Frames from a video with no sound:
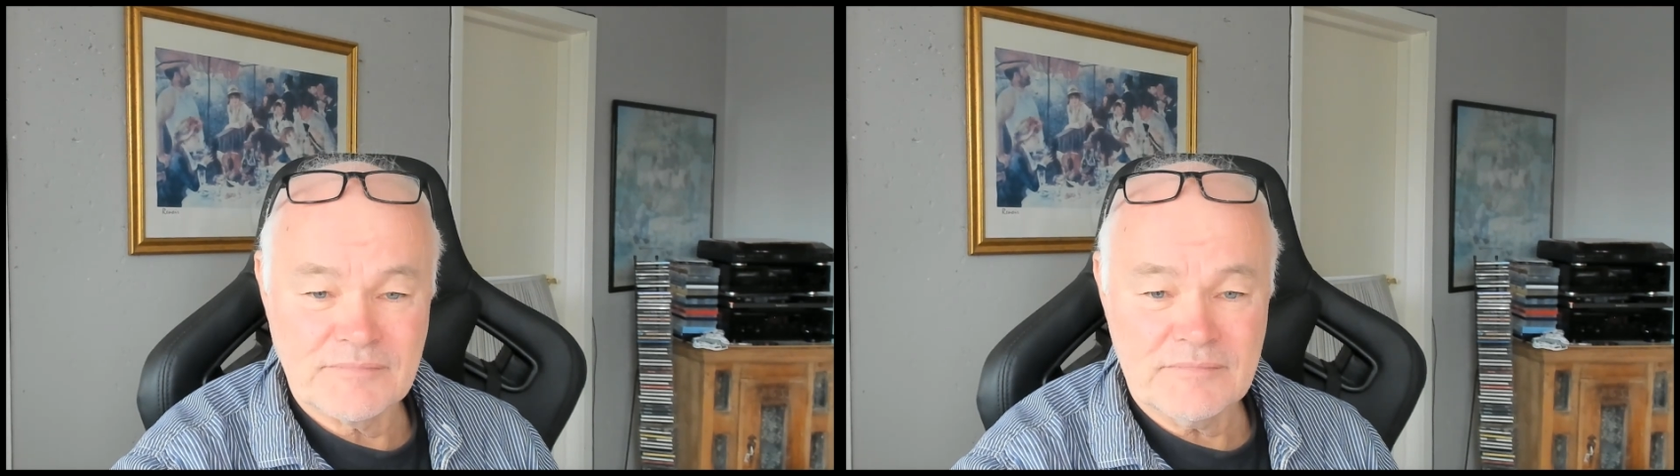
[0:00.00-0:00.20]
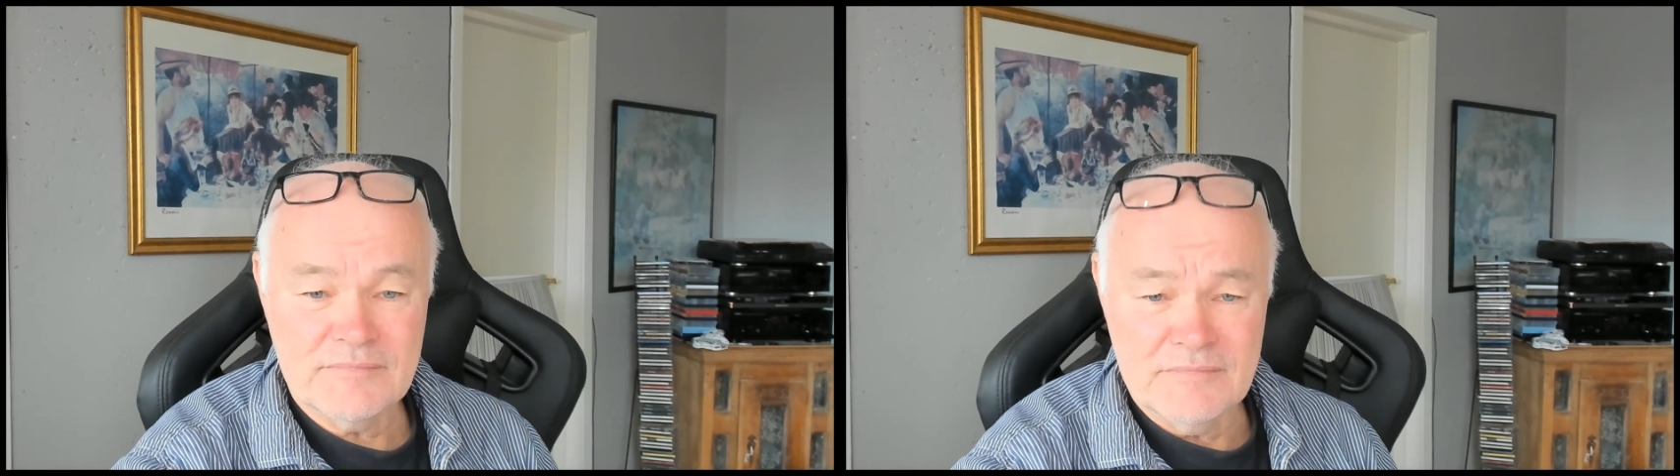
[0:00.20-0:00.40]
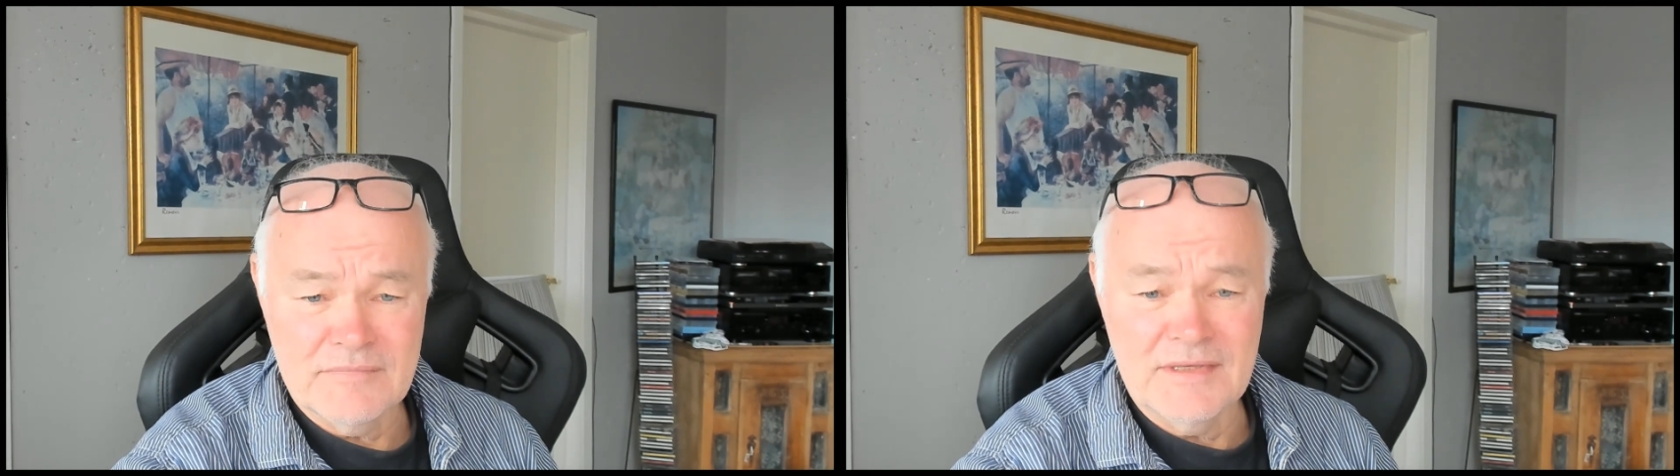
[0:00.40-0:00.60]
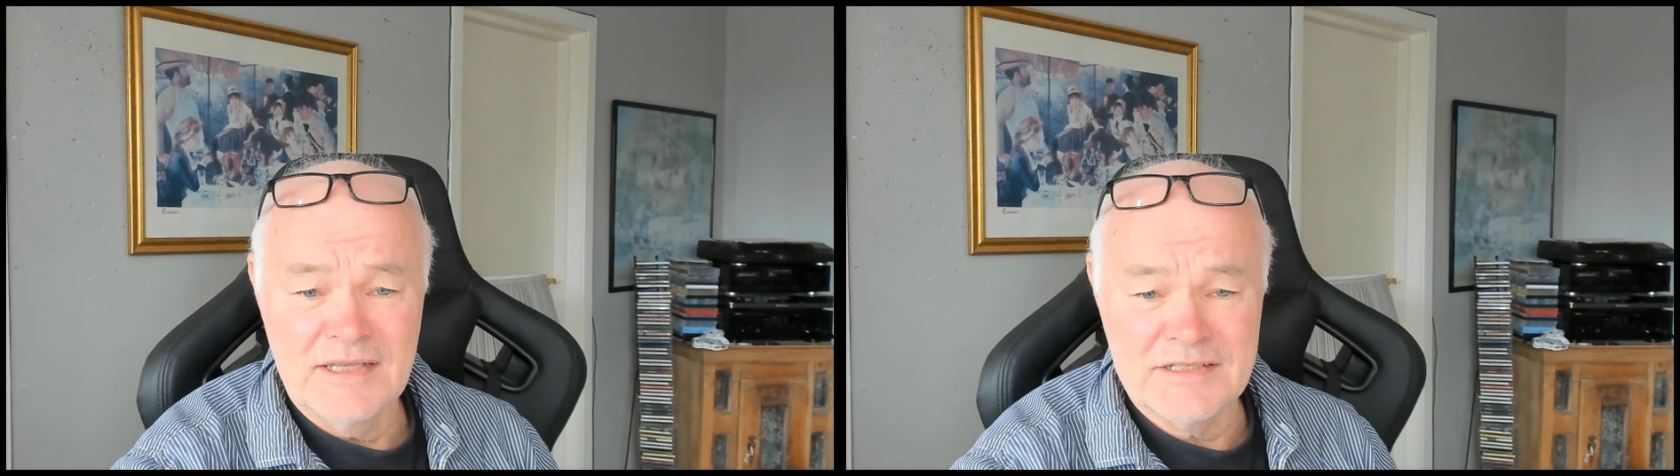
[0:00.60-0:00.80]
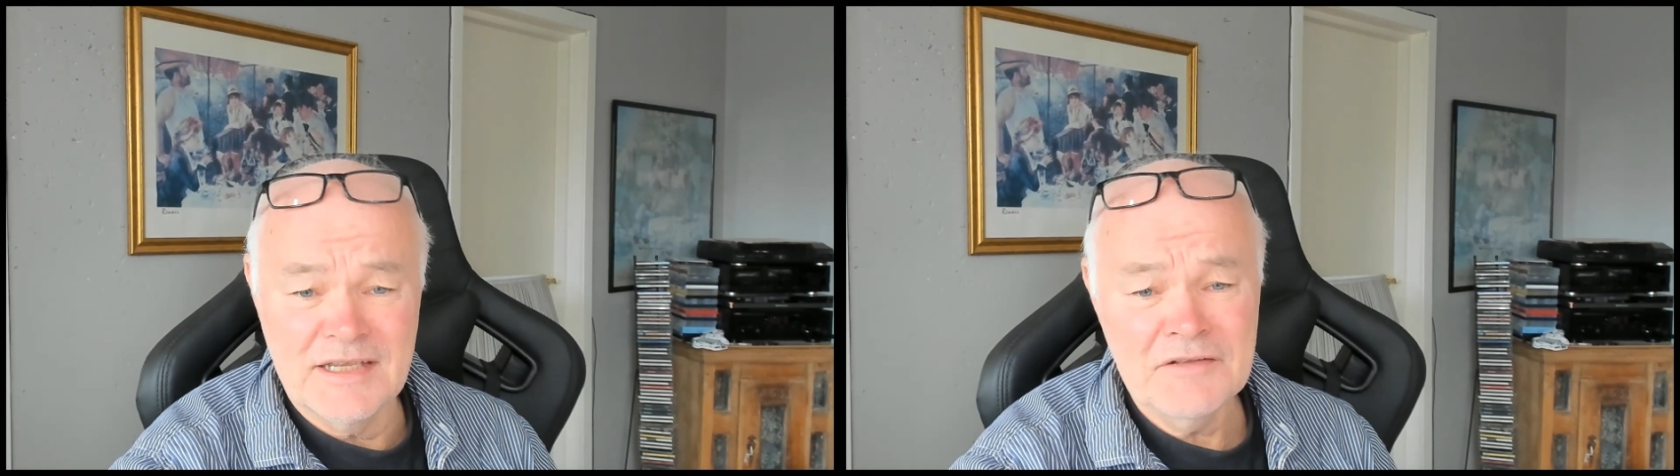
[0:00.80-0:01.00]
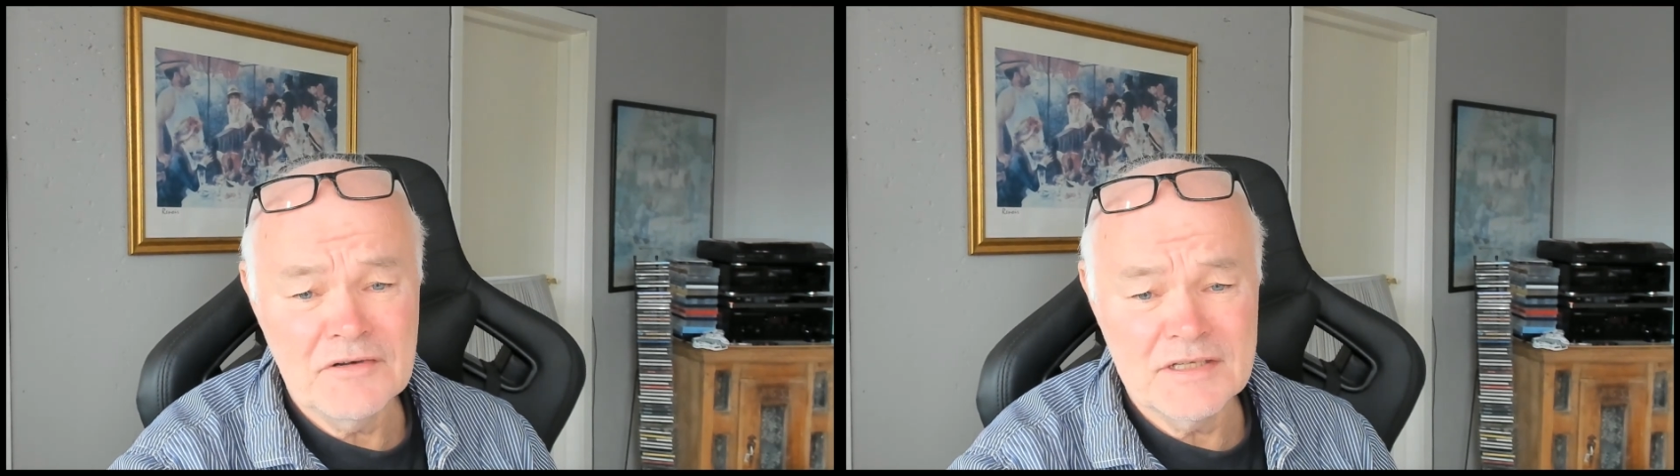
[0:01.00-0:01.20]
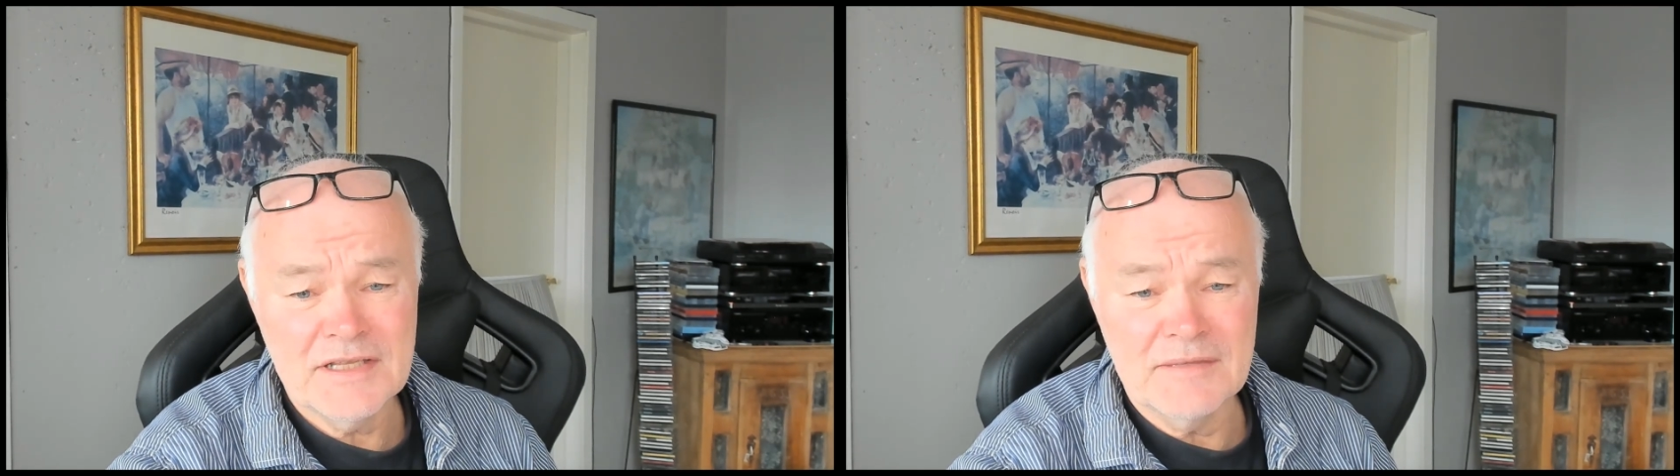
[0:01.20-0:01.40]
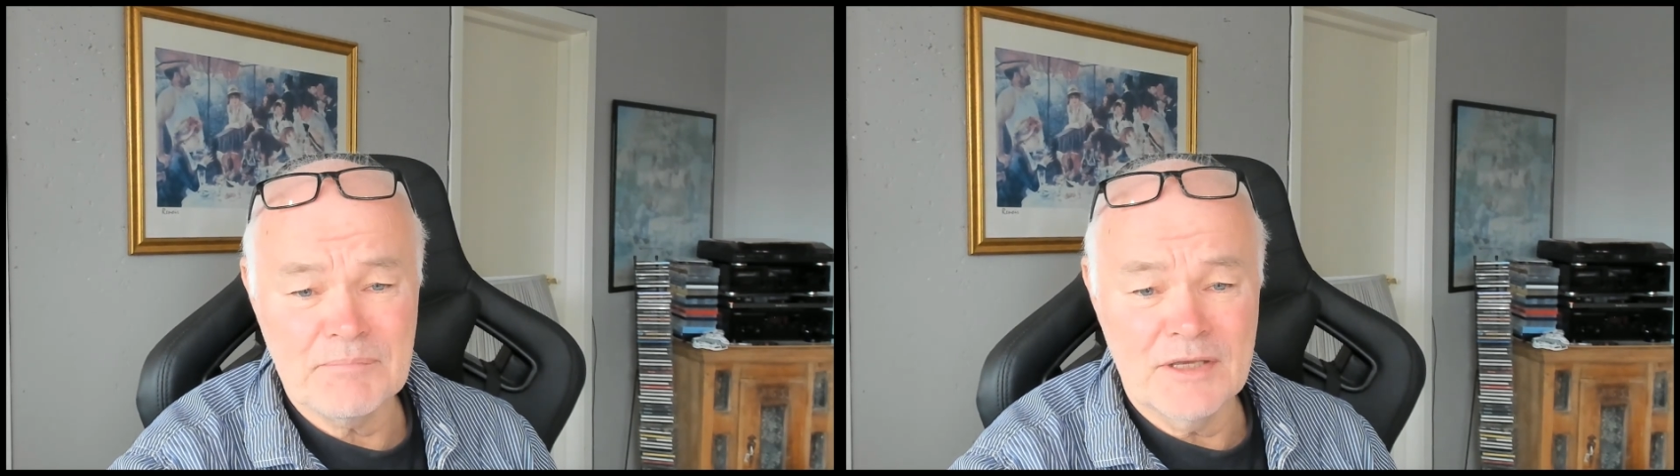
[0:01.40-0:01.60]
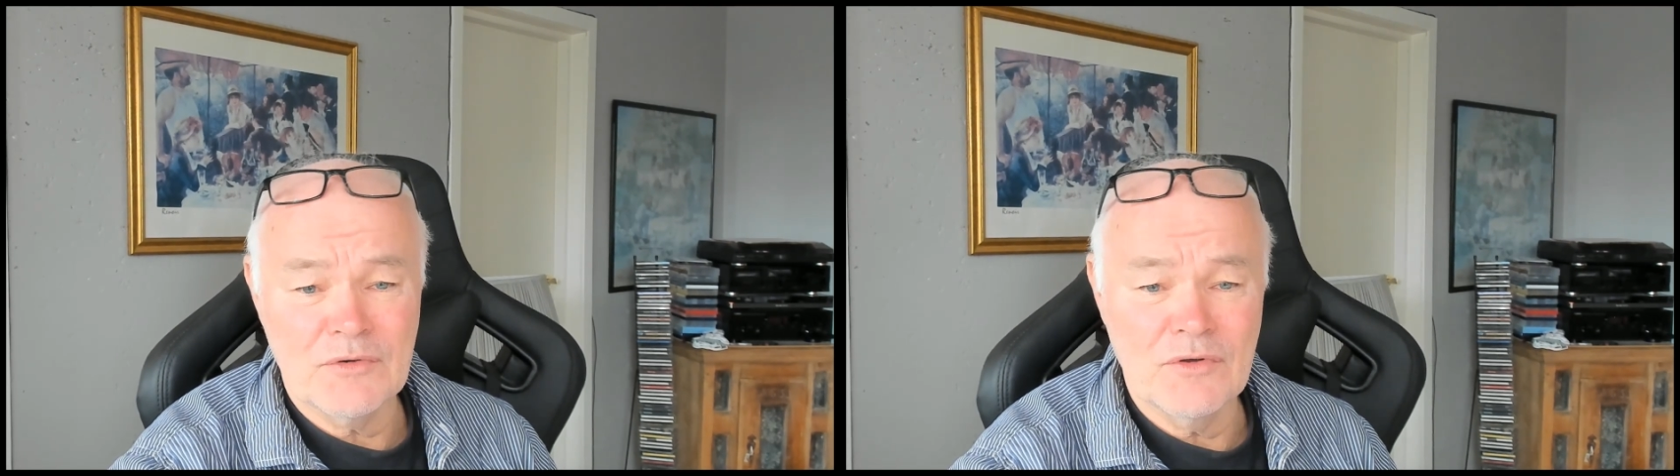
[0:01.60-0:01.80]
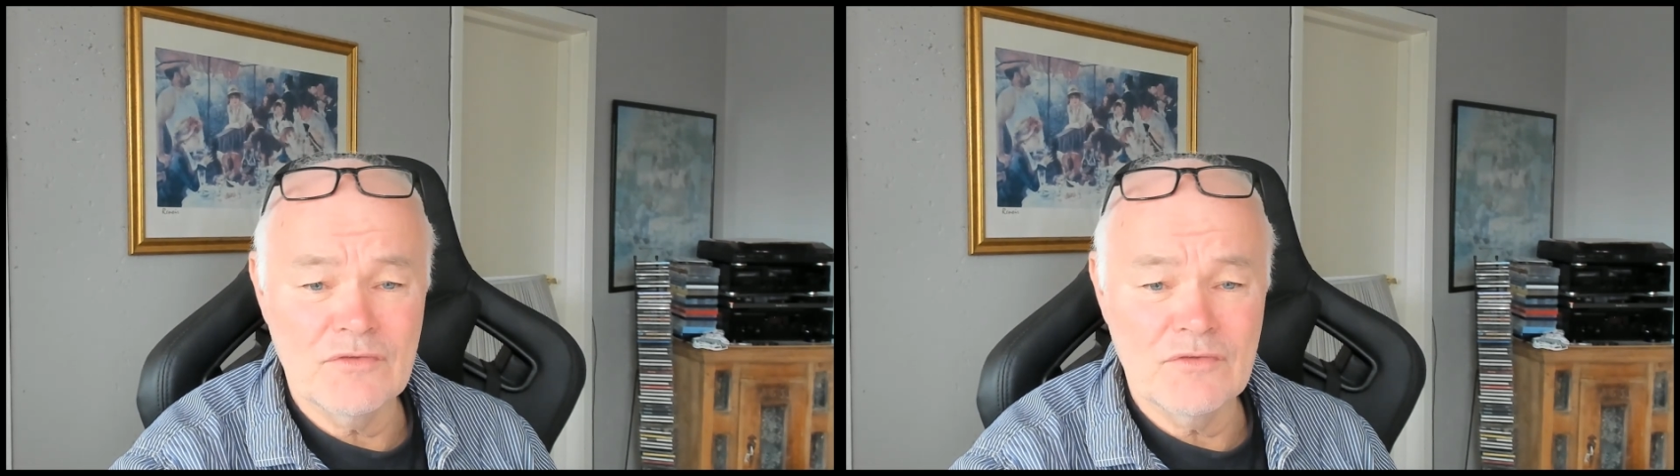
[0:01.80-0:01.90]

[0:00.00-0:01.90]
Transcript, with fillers: it's interesting because the,